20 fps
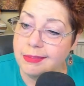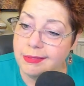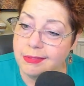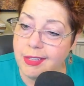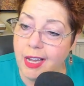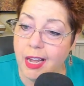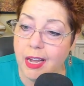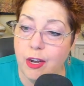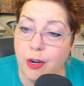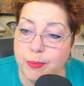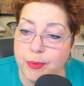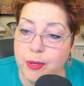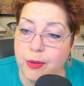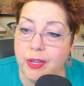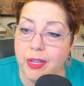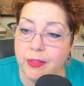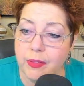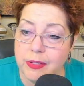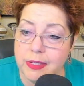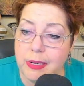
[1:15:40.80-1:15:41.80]
I hope you
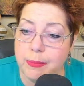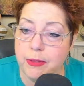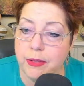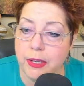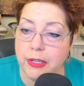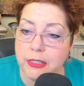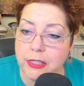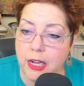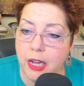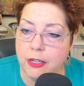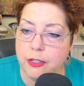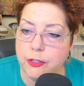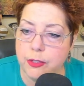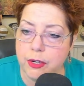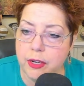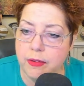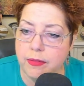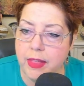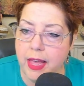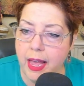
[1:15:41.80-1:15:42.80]
get the double entendre
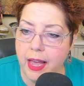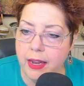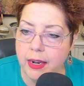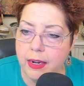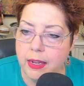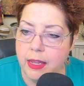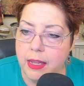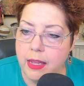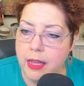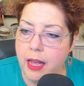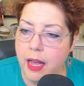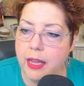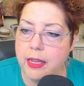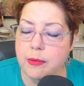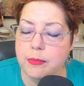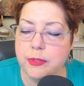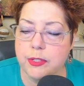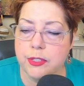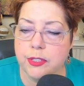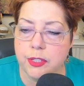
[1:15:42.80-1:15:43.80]
of that. I
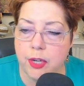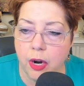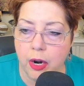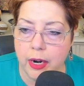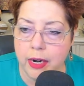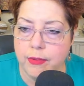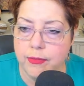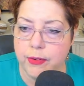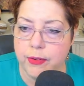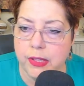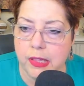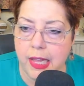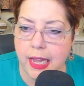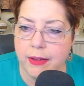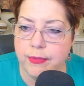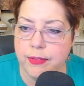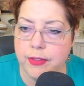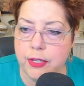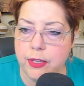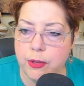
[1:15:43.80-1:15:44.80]
am sorry for the
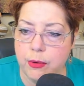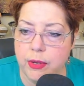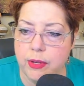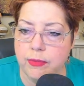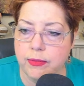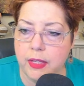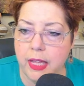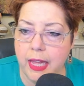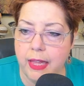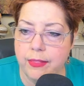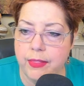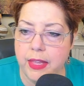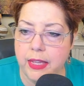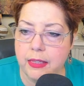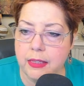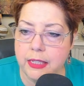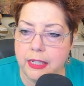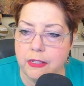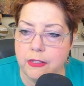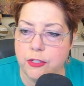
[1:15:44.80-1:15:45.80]
life that you have led
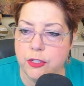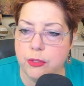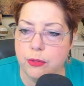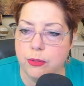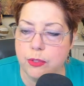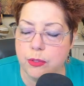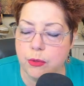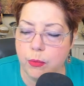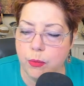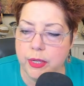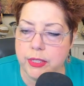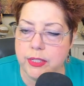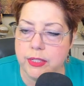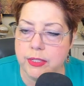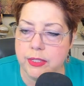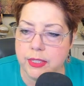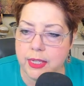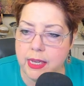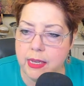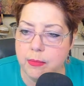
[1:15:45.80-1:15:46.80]
that leads you to want to
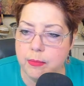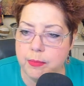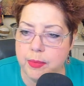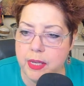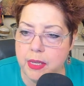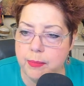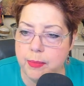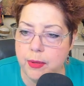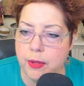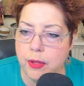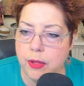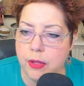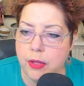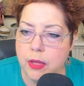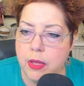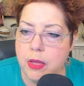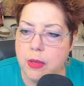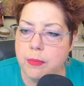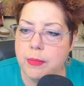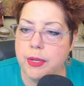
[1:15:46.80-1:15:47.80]
scam people,
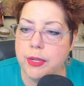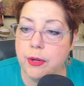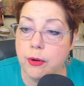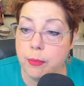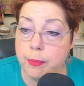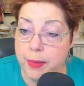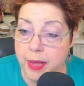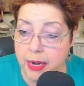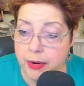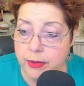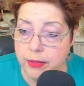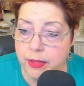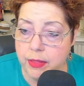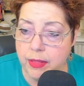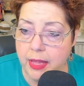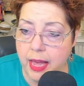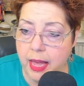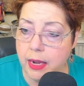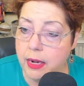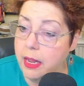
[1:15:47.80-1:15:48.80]
but you're better than
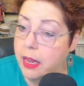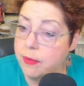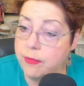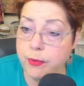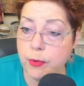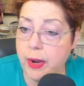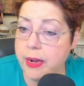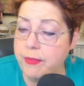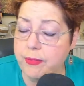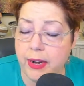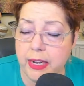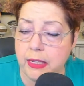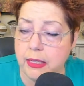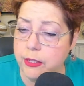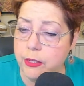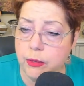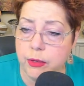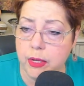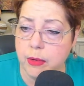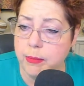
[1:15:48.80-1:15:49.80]
that. And quite
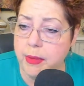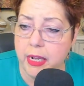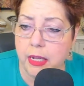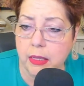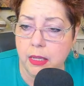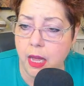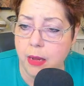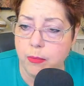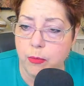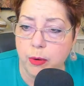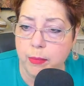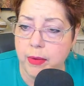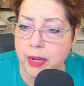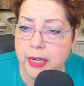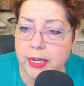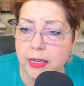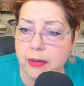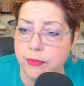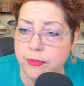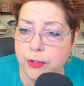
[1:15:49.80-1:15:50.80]
frankly, you can make a lot more
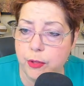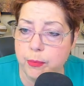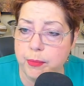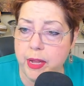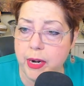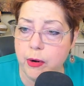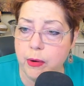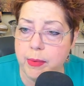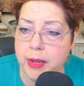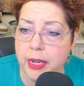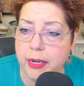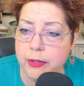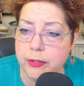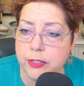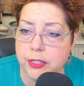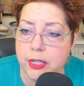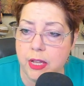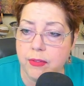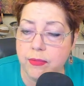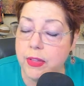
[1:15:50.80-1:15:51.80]
money and feel better about
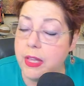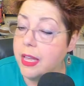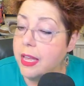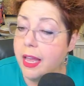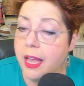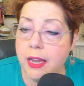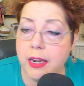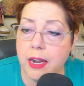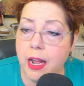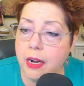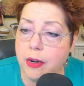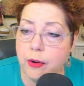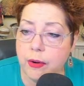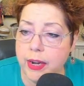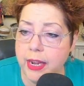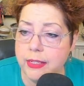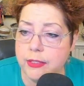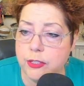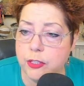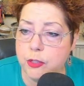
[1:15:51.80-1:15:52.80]
yourself and not
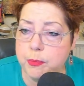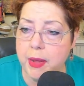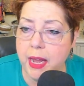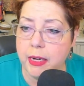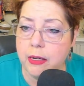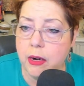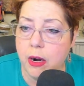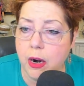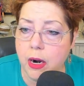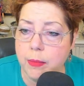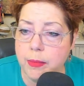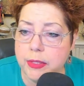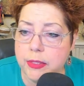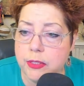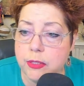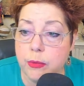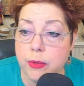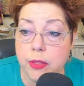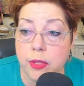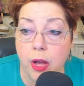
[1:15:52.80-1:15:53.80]
create such bad karma.
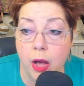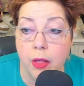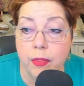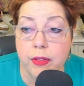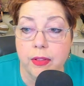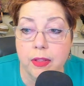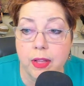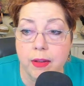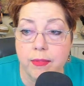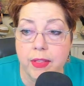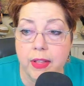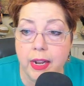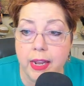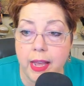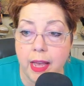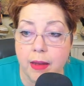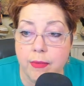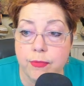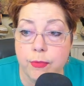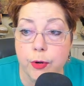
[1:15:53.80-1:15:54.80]
So with all the love that I
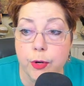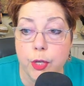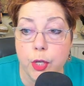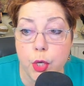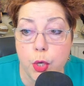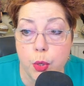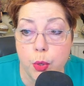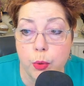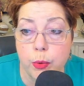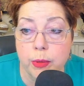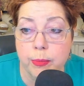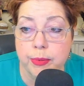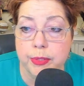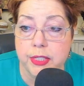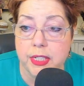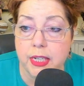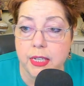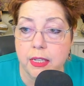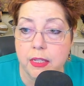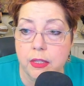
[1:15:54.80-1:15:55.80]
have for you in
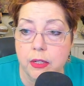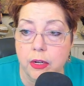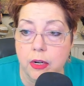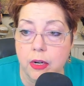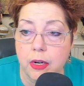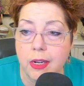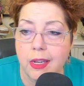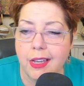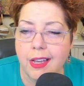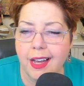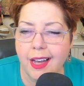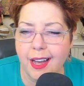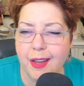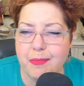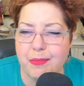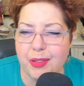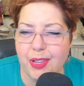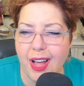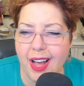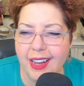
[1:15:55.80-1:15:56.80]
particular,
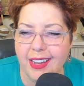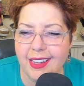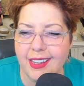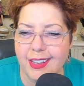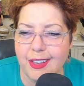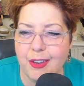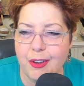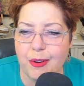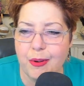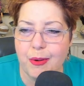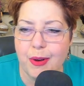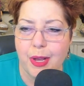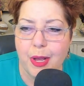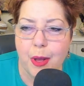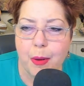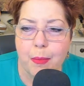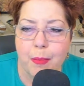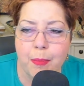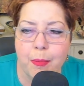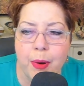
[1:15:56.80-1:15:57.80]
I'm blocking you.
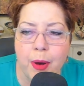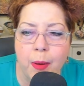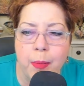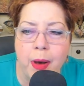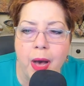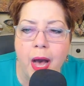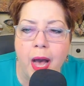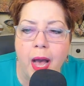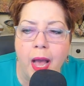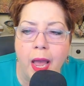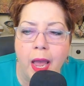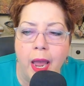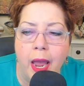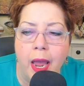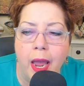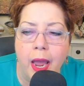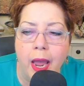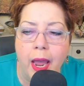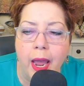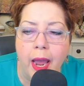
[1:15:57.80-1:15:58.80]

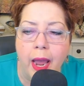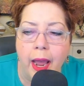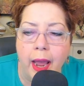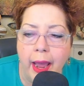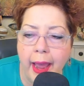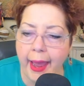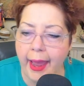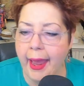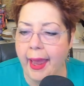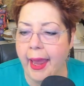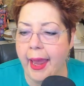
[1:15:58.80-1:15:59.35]
Bye-bye.